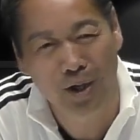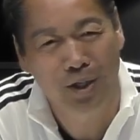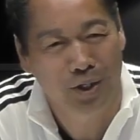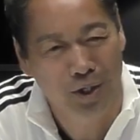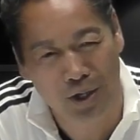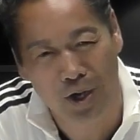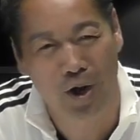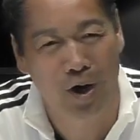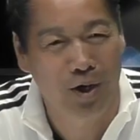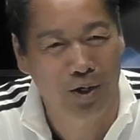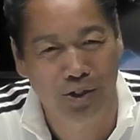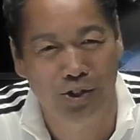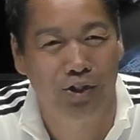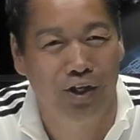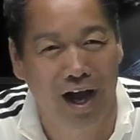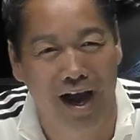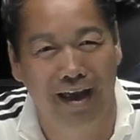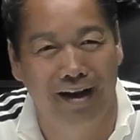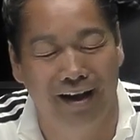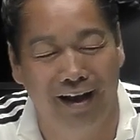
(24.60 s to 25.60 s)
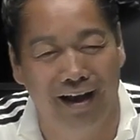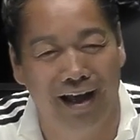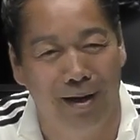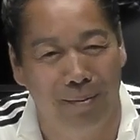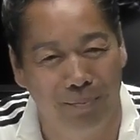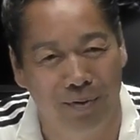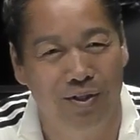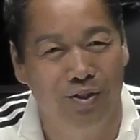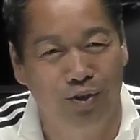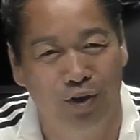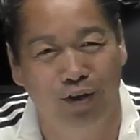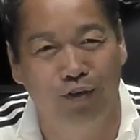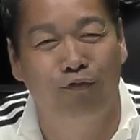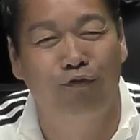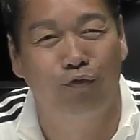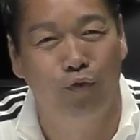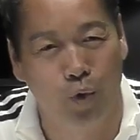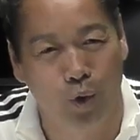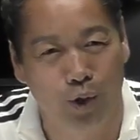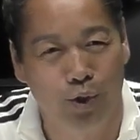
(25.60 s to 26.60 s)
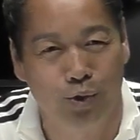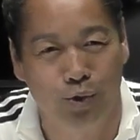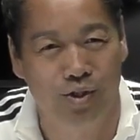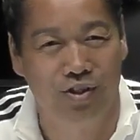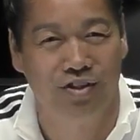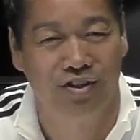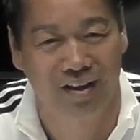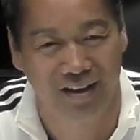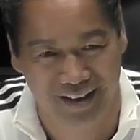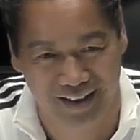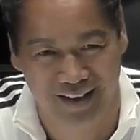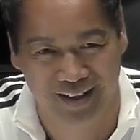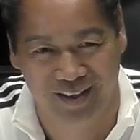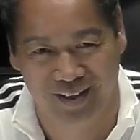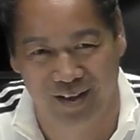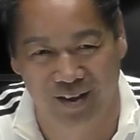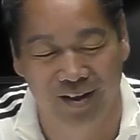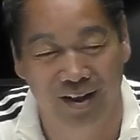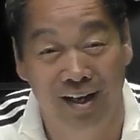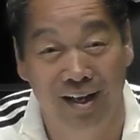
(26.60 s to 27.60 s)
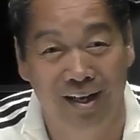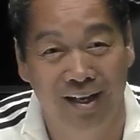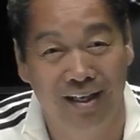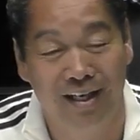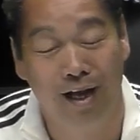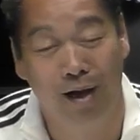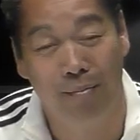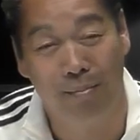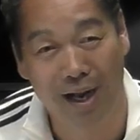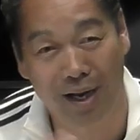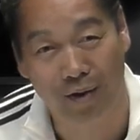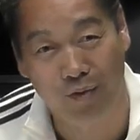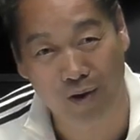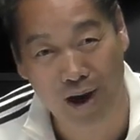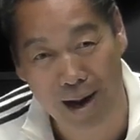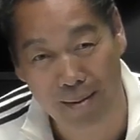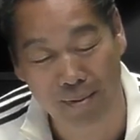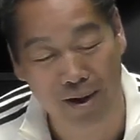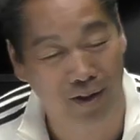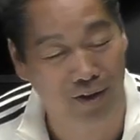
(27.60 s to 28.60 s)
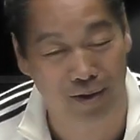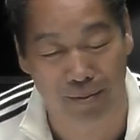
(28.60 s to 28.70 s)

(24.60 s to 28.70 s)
Kong, China, at a place called Fortress Hill. Now, my grandmother,